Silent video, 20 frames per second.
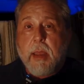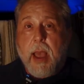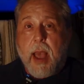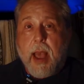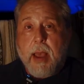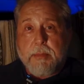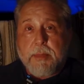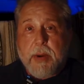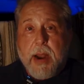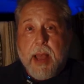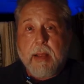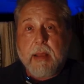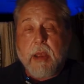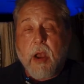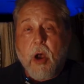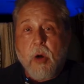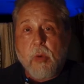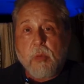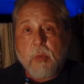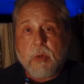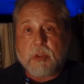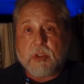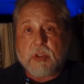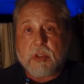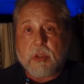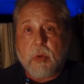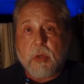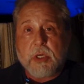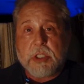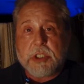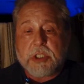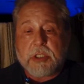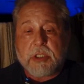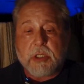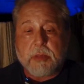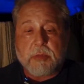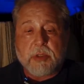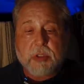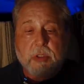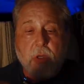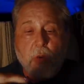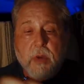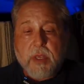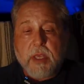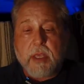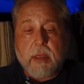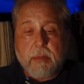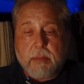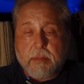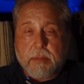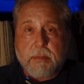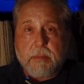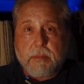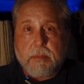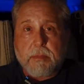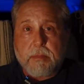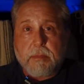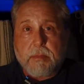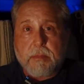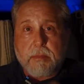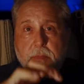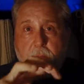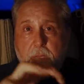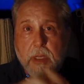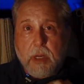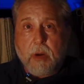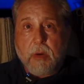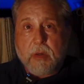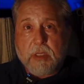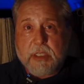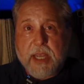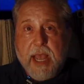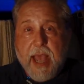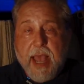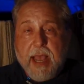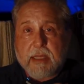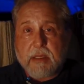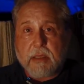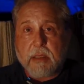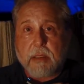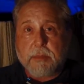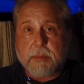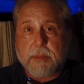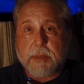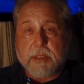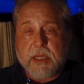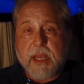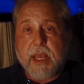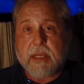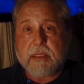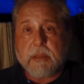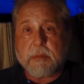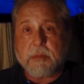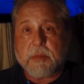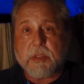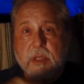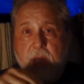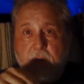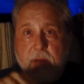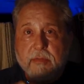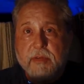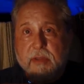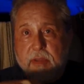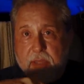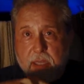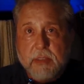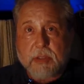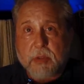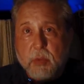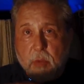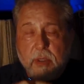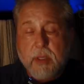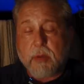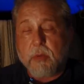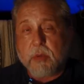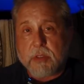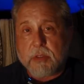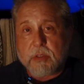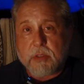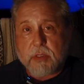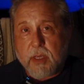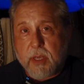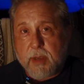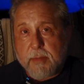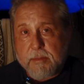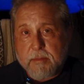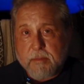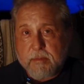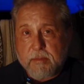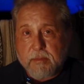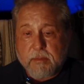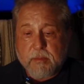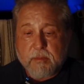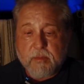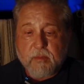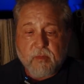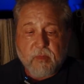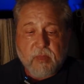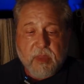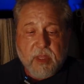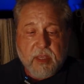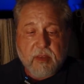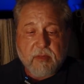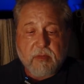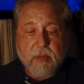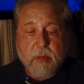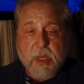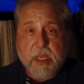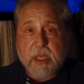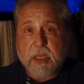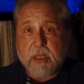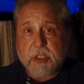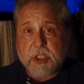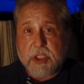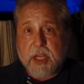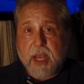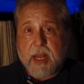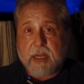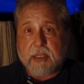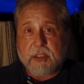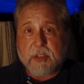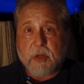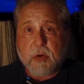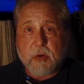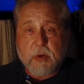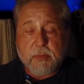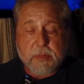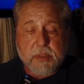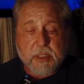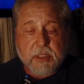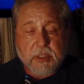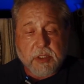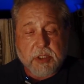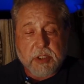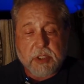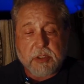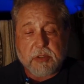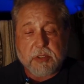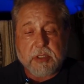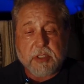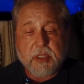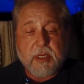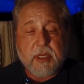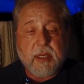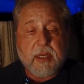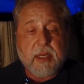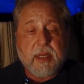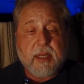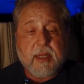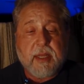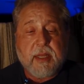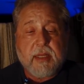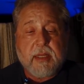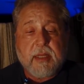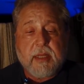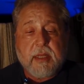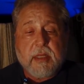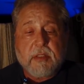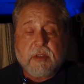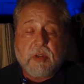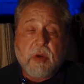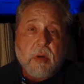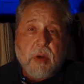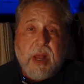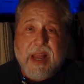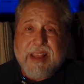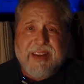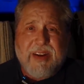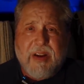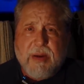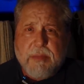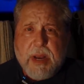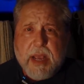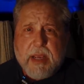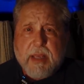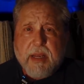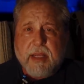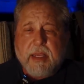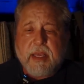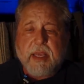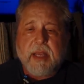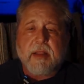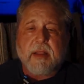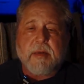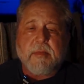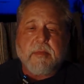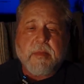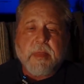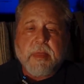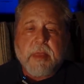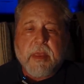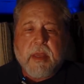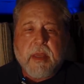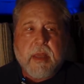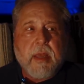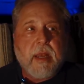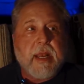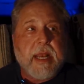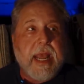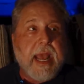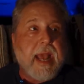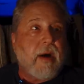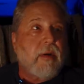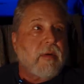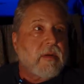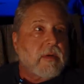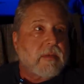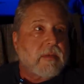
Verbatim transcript: I probably almost squished him, so he, you know, attacked to protect himself, and that's when he was uh, giving me a shot of scorpion juice. So uh, you know, I'm not going to kill him now.